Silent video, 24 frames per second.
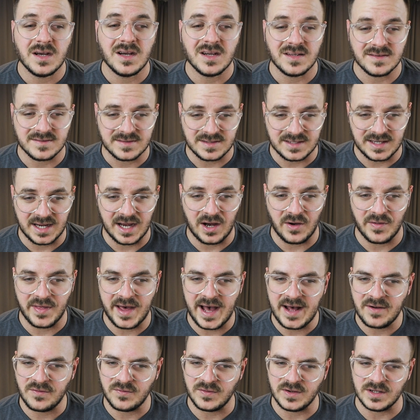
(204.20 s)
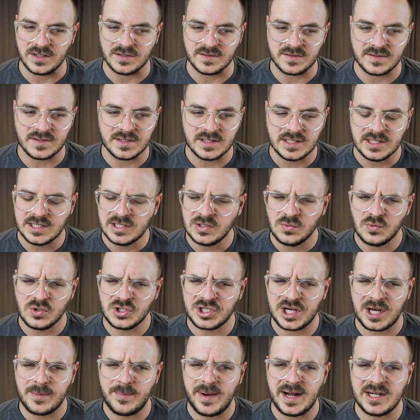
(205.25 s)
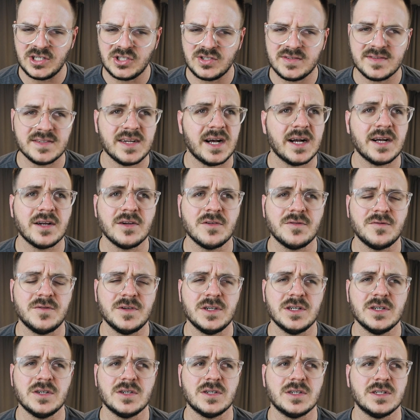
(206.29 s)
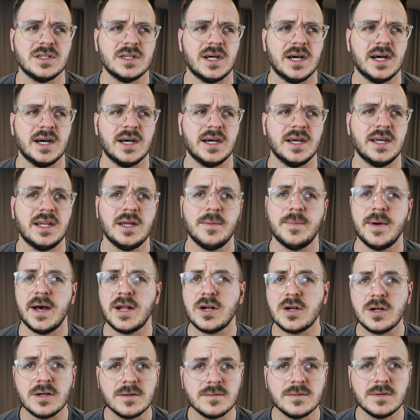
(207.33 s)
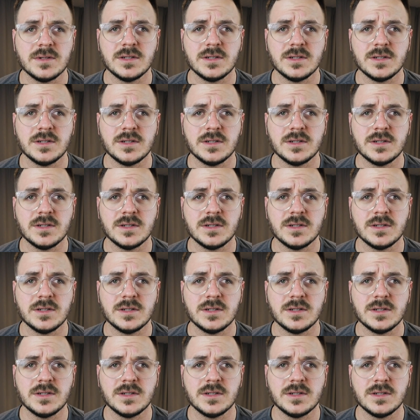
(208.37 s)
and see how that feels, which I imagine is not going to feel uh, any better